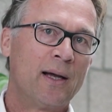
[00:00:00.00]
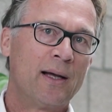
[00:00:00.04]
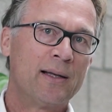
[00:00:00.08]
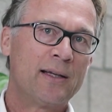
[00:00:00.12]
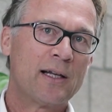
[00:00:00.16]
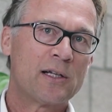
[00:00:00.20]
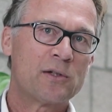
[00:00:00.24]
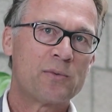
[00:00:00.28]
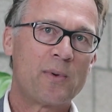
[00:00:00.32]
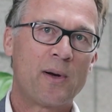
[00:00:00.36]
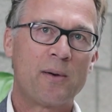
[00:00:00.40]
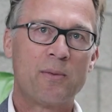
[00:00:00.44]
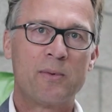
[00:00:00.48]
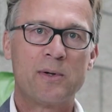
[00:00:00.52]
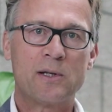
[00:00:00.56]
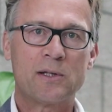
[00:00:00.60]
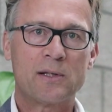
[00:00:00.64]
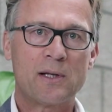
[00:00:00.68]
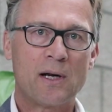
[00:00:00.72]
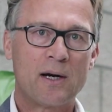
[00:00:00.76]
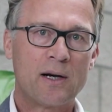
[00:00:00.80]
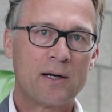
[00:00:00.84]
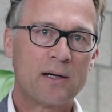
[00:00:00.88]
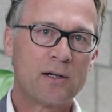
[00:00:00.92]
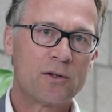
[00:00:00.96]
And that's when we
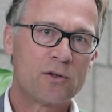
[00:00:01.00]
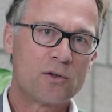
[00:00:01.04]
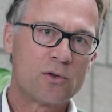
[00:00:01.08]
started